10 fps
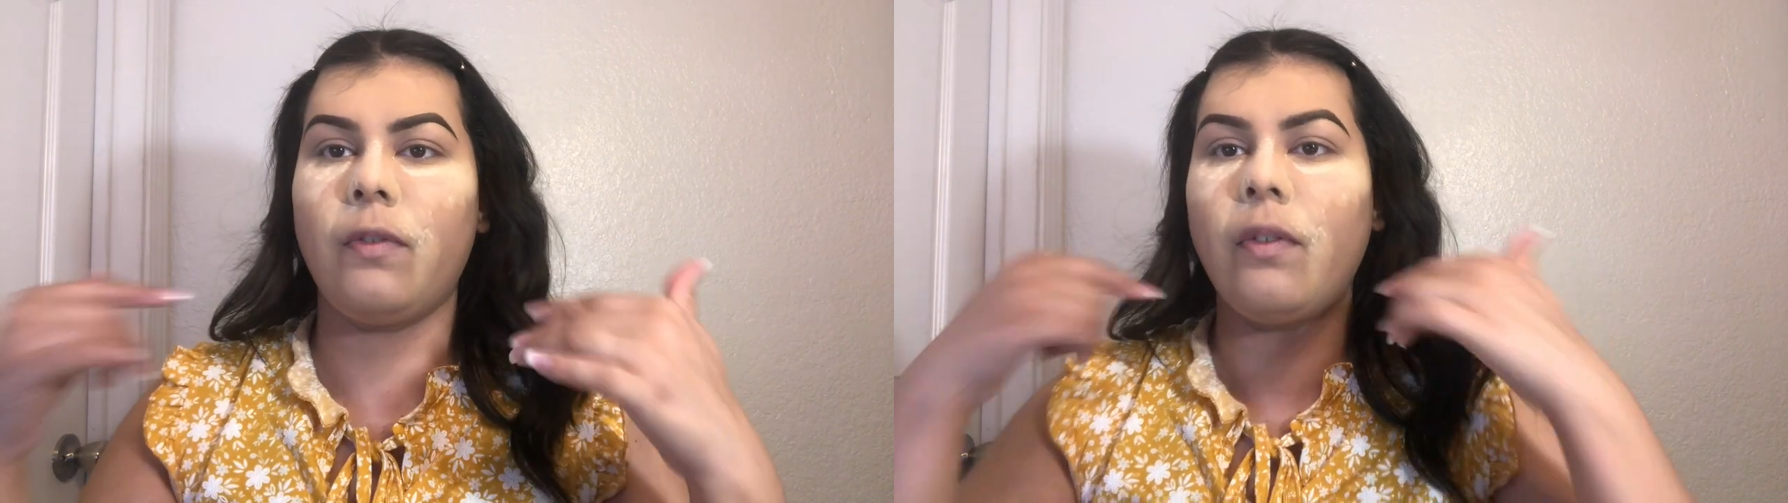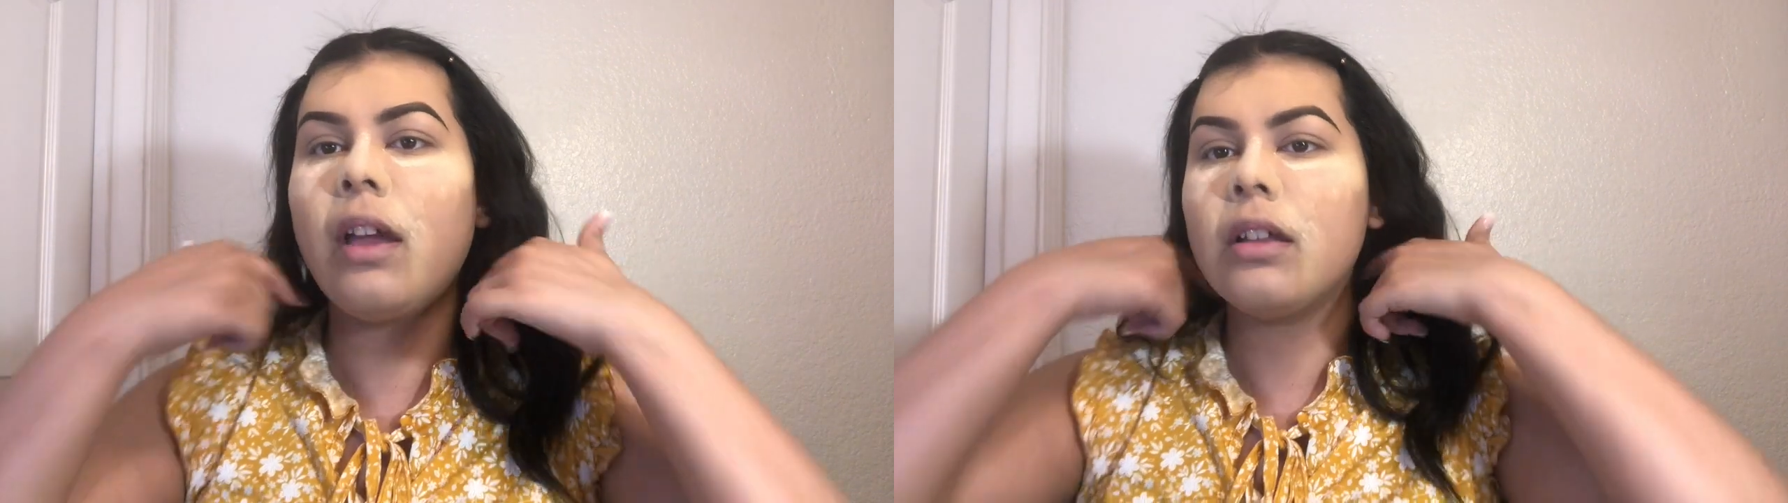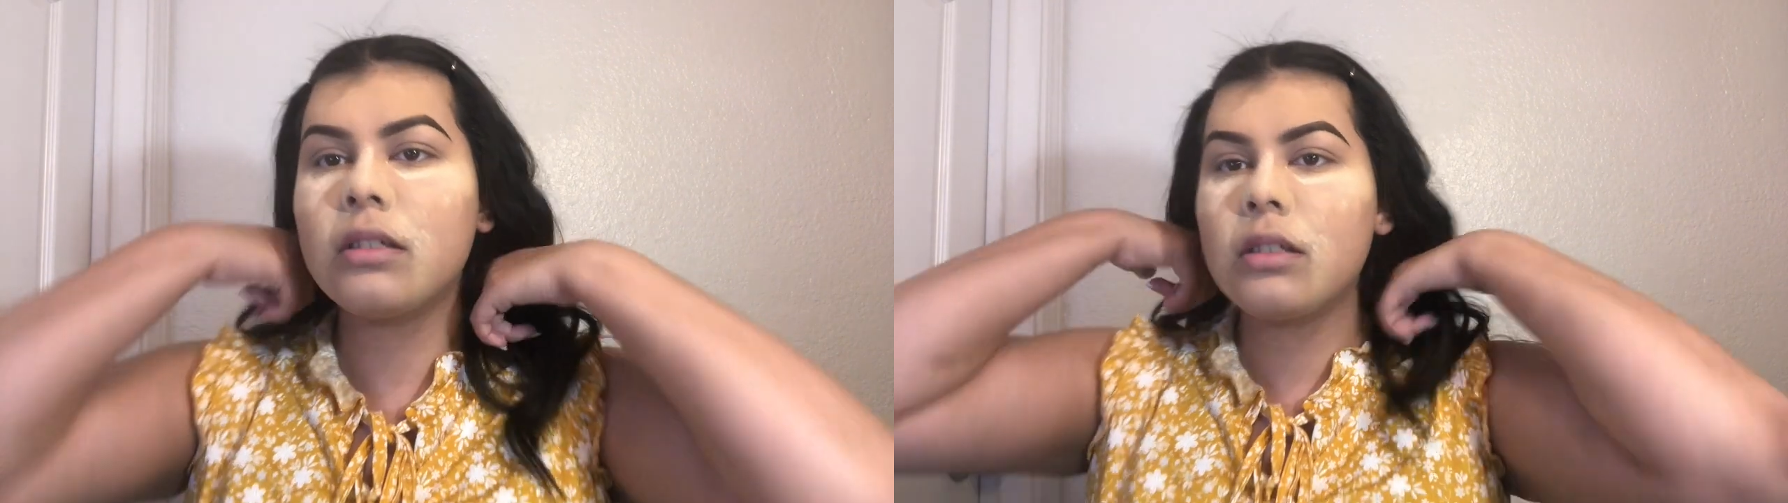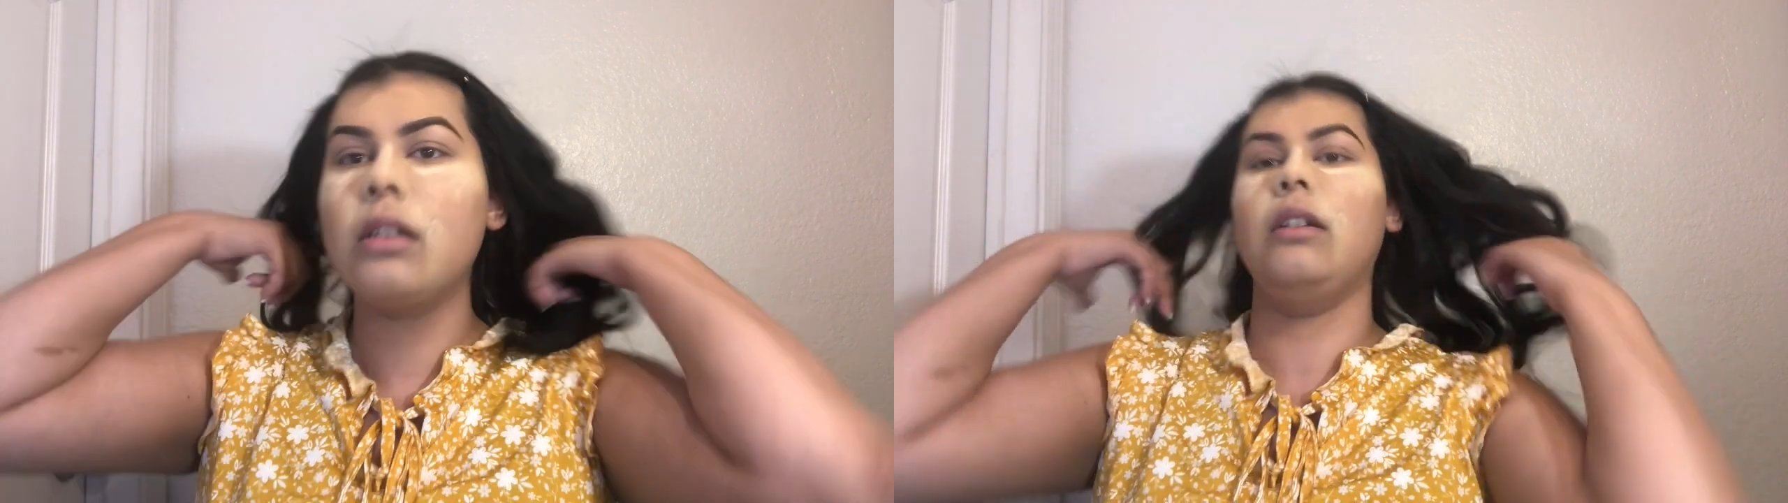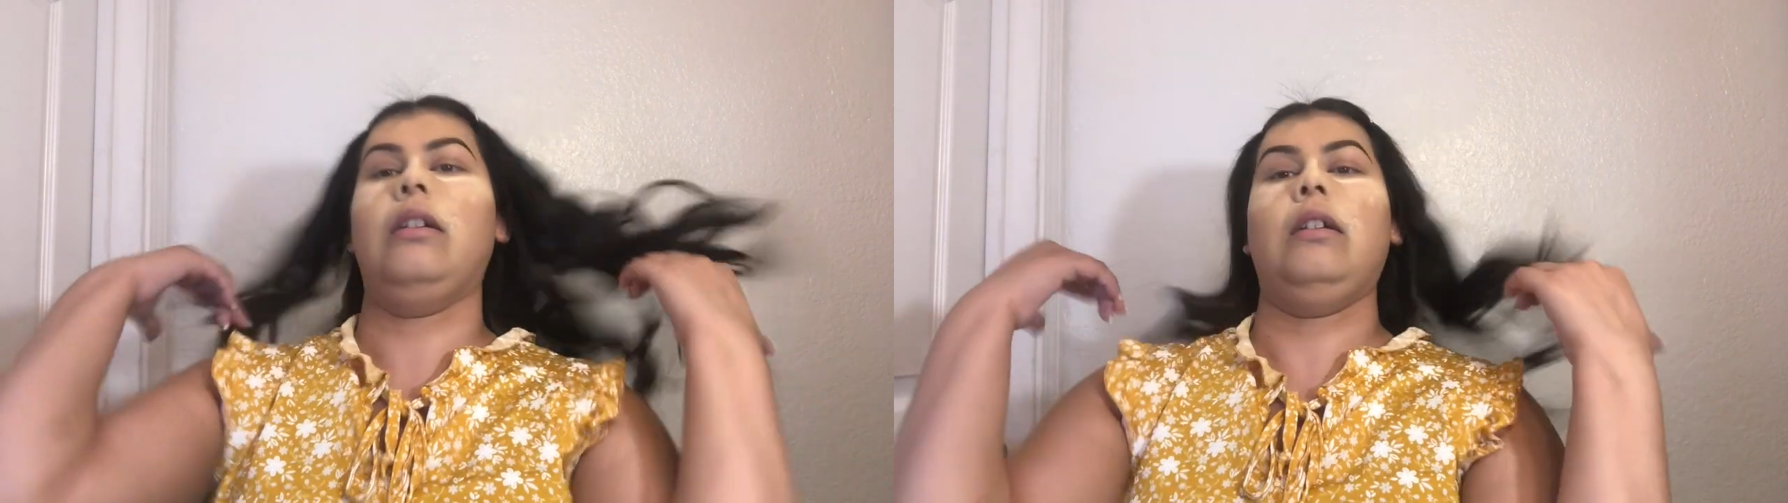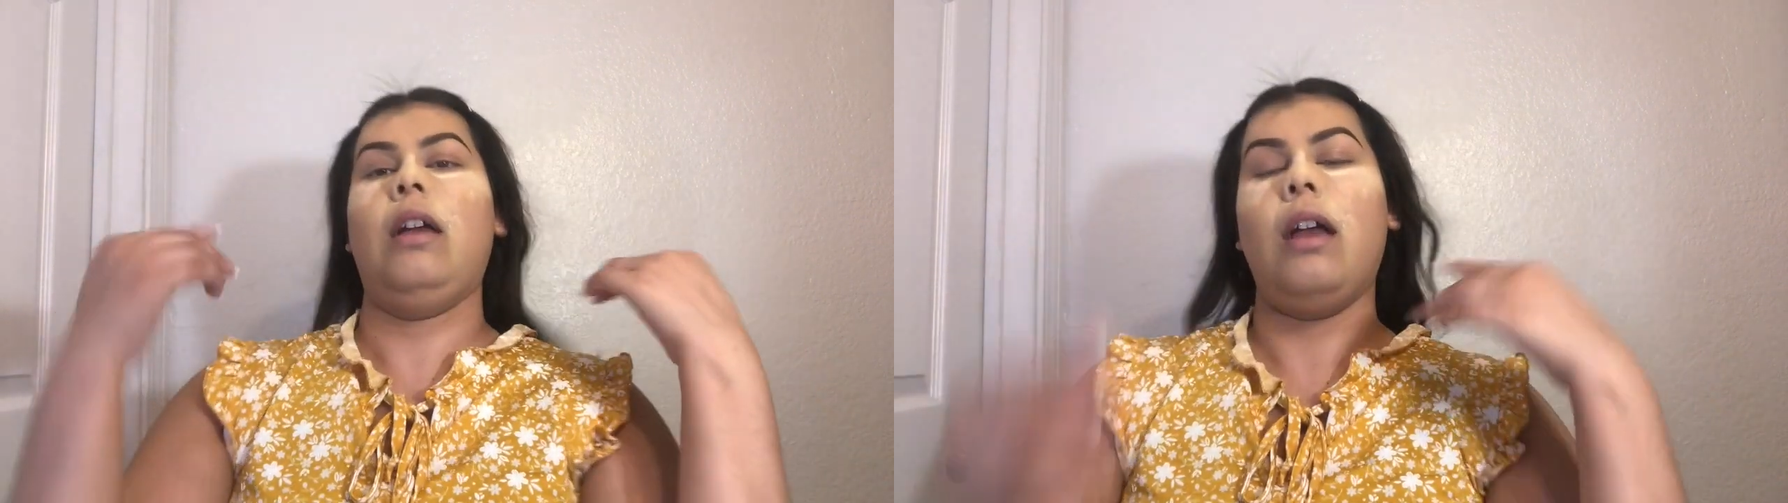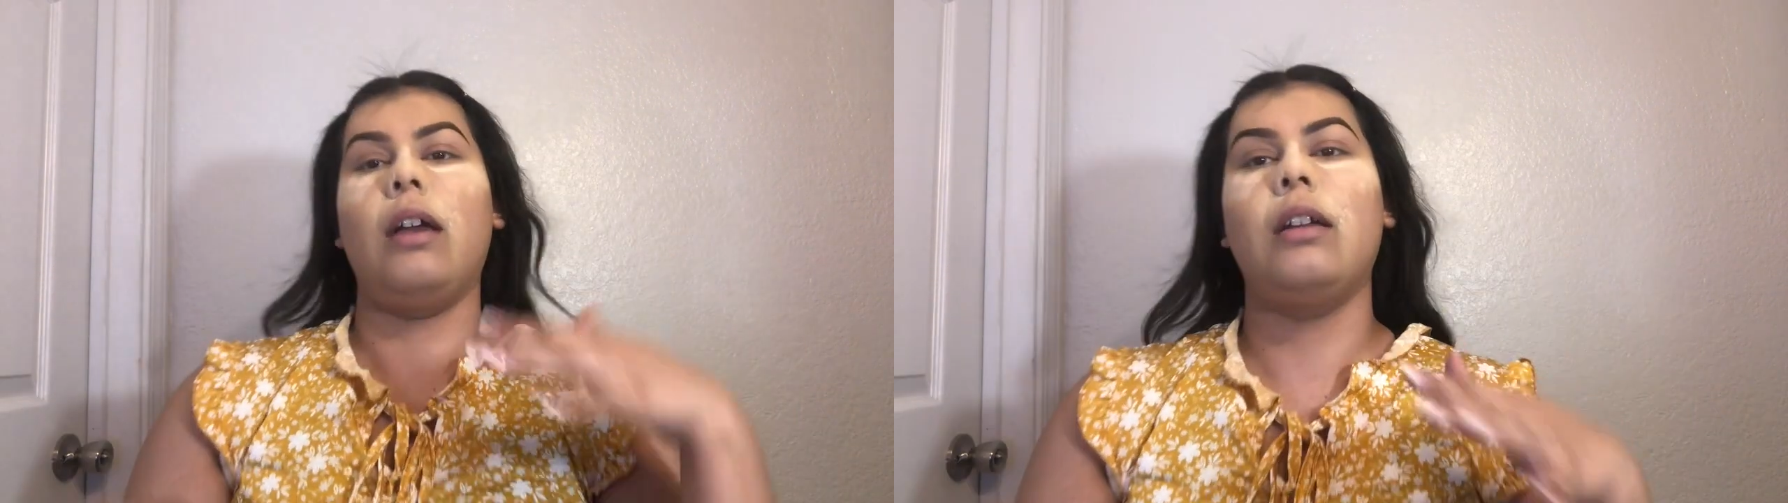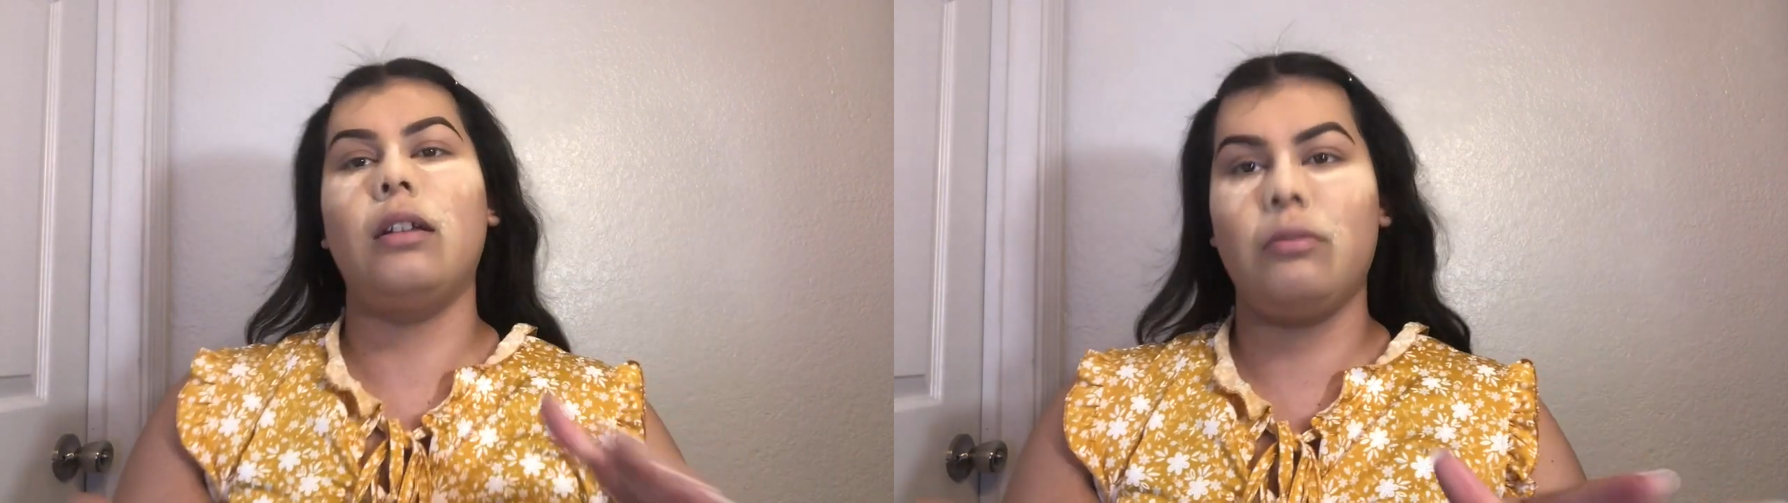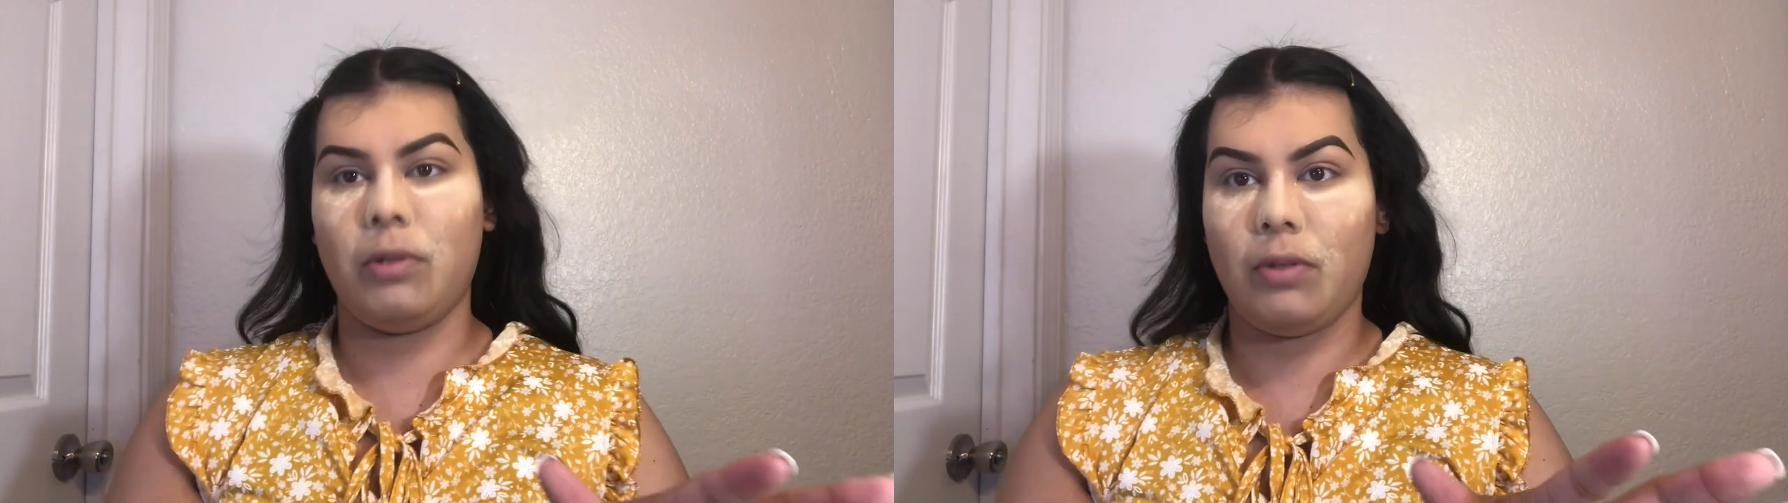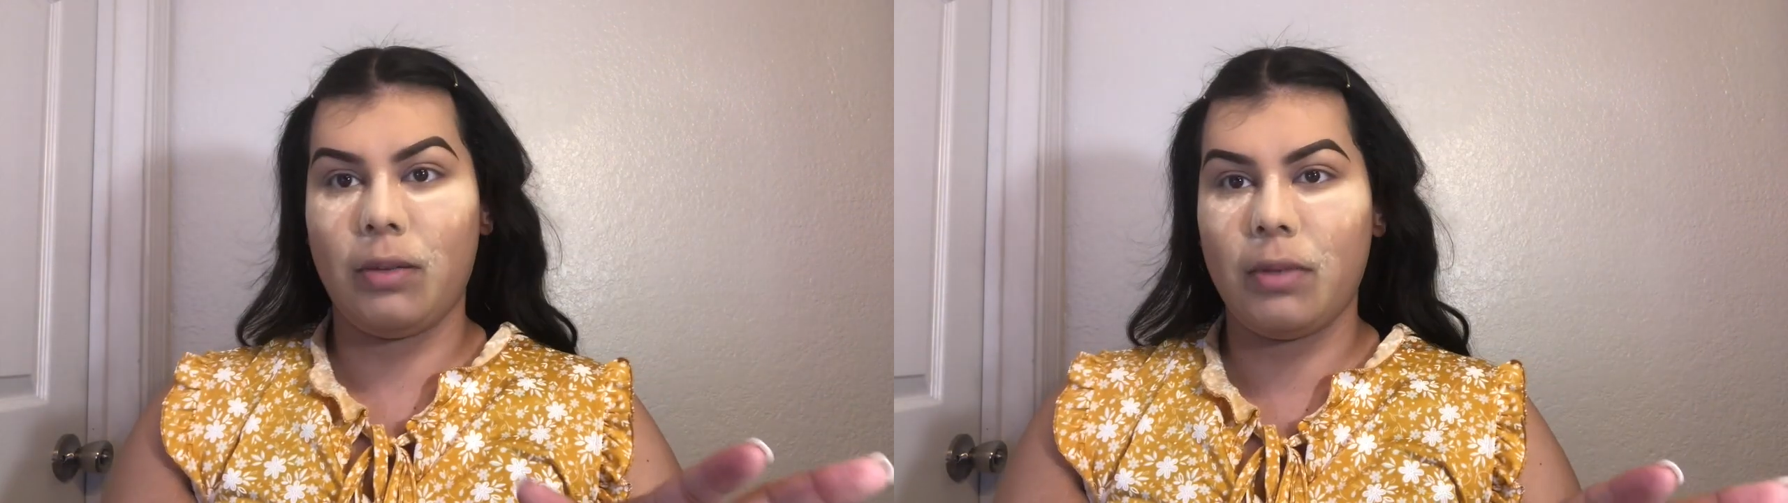face, and I'll
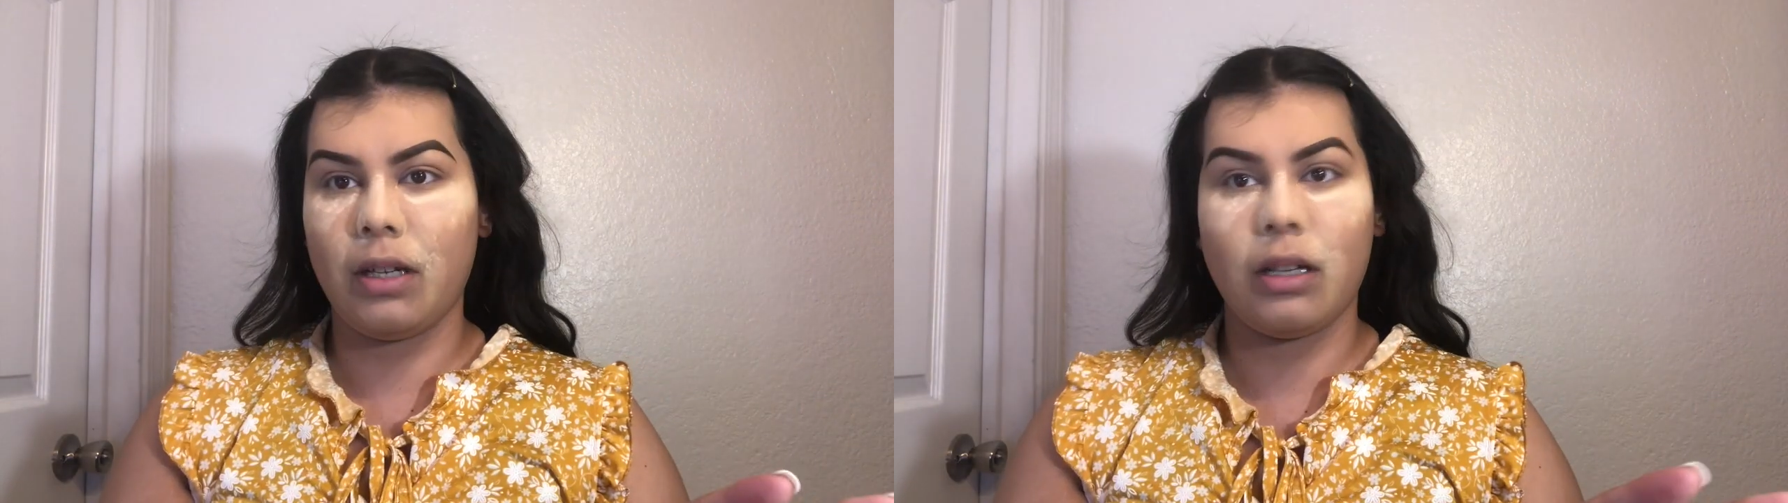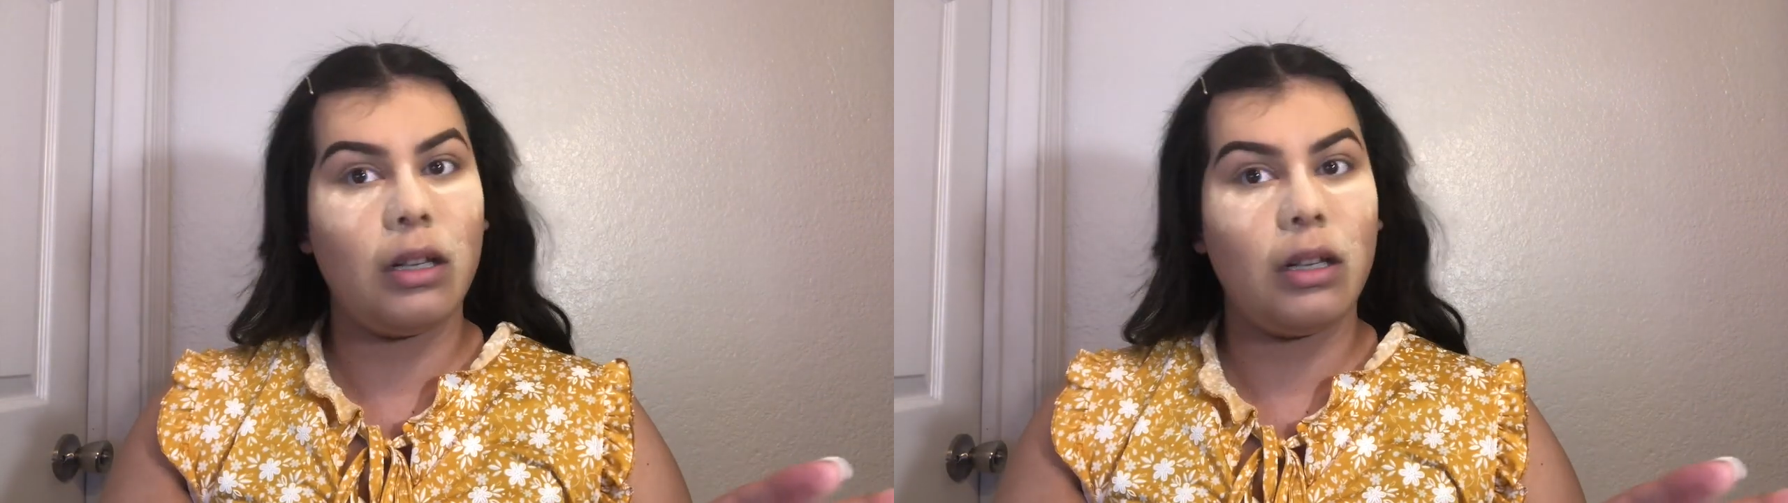be right back.